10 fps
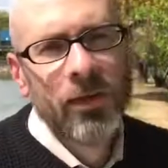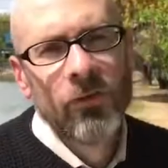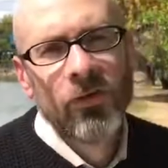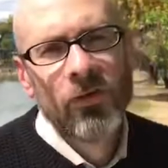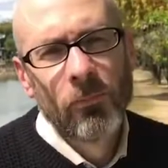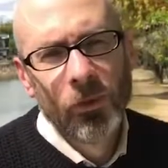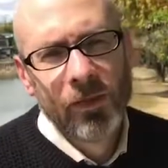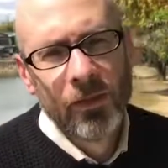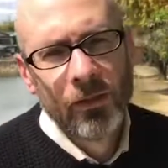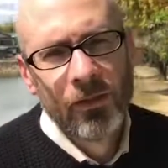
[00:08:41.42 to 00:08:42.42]
that he was
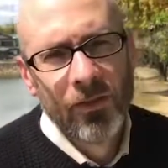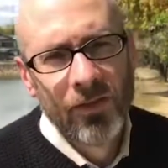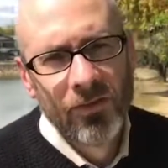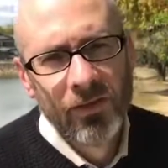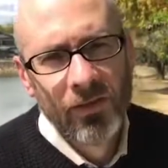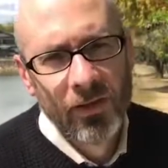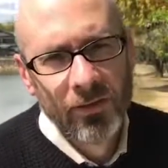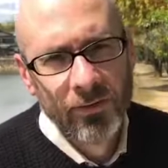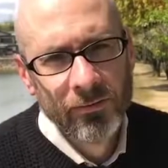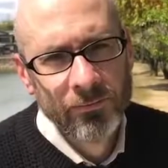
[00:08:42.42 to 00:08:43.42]
smirking as he
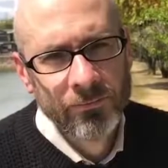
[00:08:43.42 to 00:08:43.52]
said it.